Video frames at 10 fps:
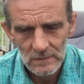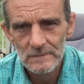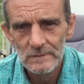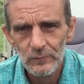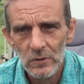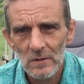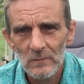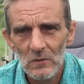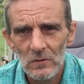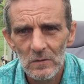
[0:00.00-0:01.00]
the
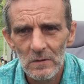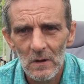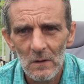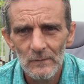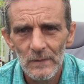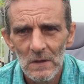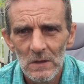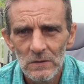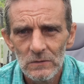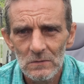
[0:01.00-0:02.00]
Supreme Court of
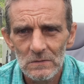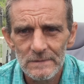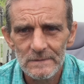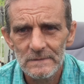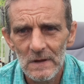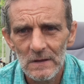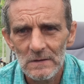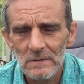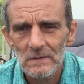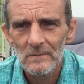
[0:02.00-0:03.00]
your
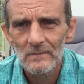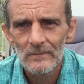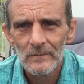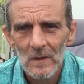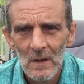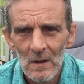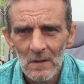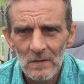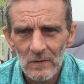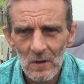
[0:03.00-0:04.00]
state.
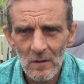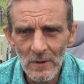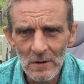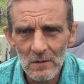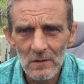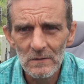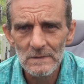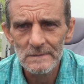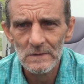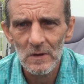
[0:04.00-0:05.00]
The common law
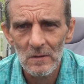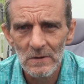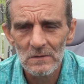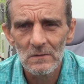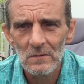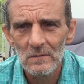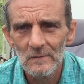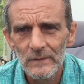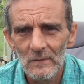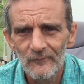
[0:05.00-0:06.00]
is the common law
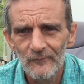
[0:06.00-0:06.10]
of your